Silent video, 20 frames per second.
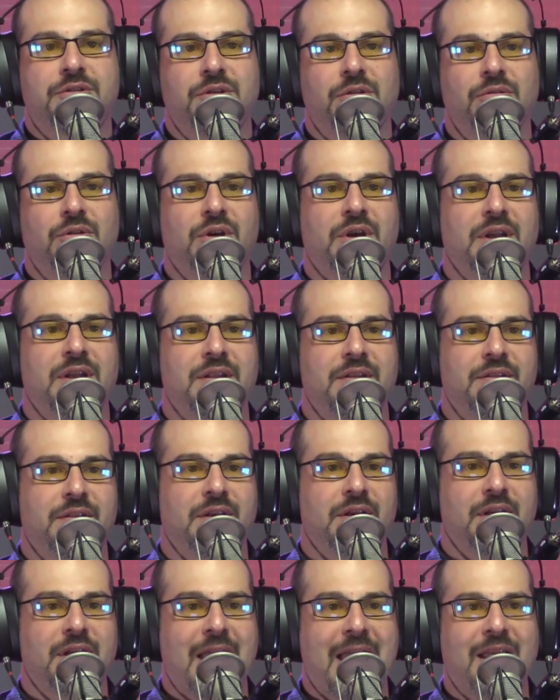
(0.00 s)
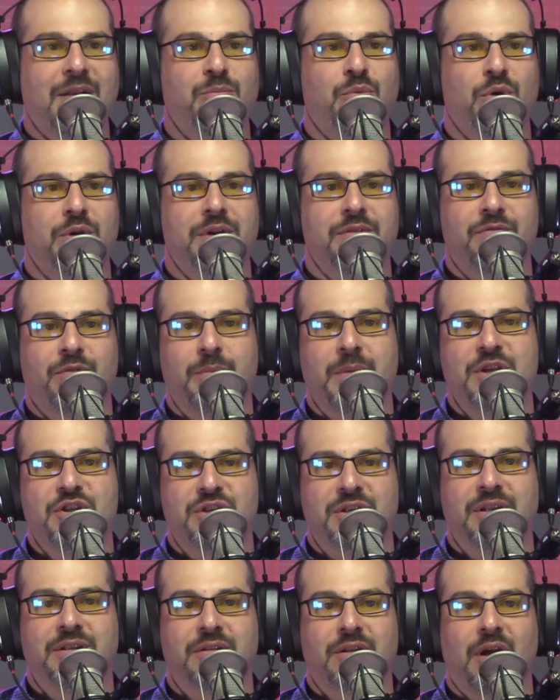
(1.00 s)
look at the endpoint
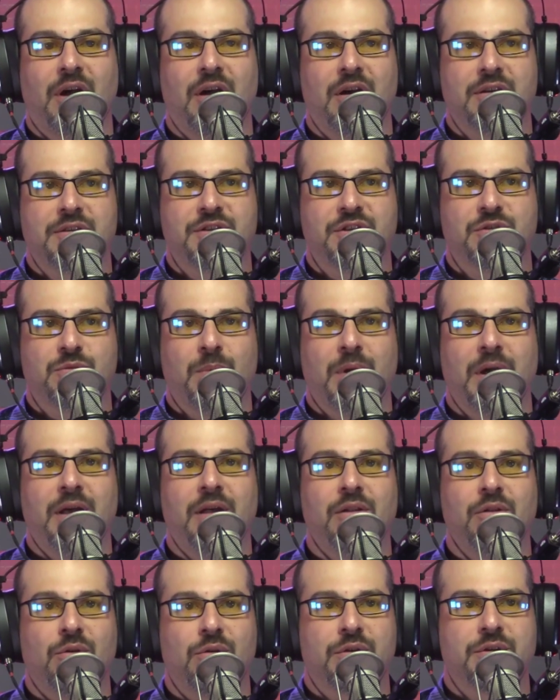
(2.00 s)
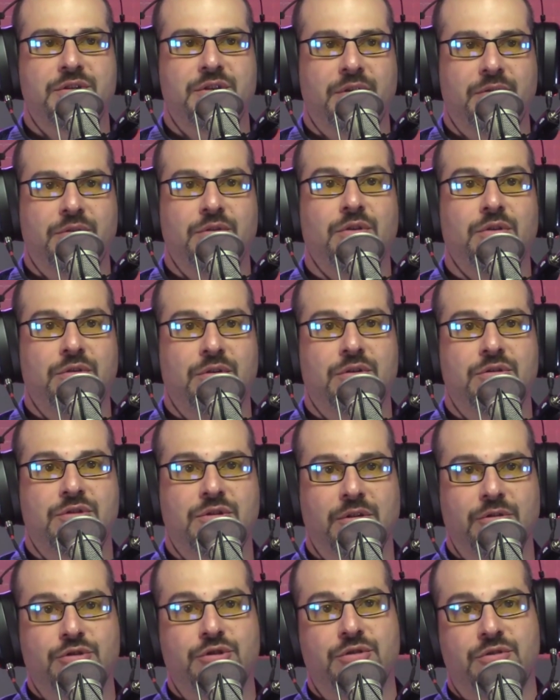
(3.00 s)
information and logs as well, or is it your
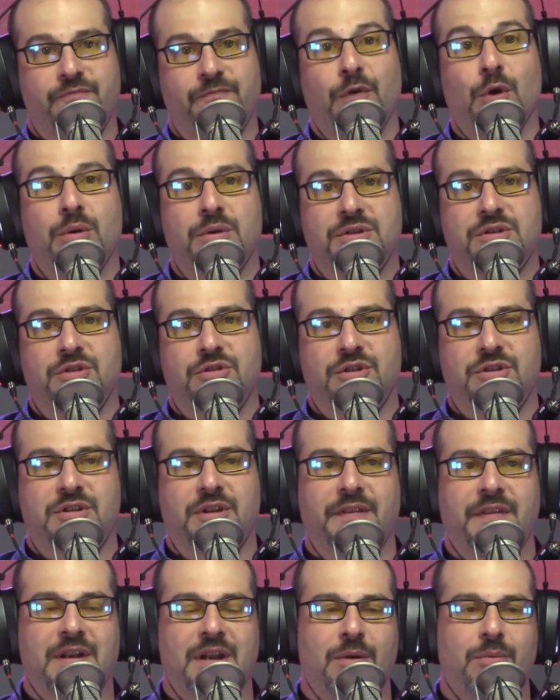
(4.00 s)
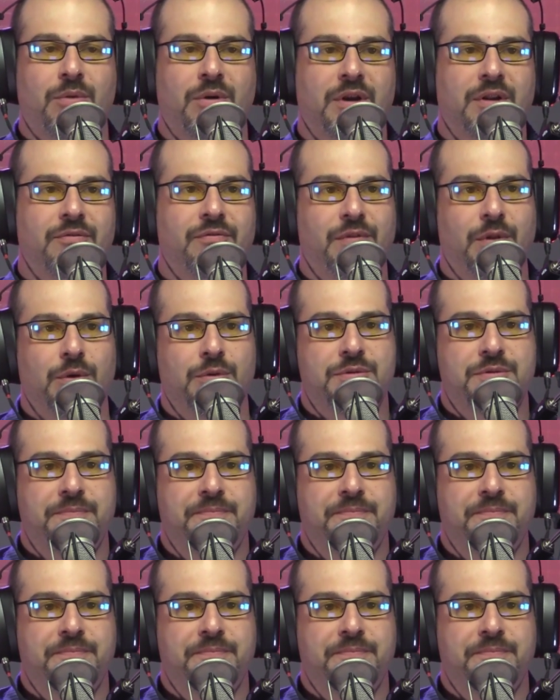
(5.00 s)
solutions focused just on the network and flows?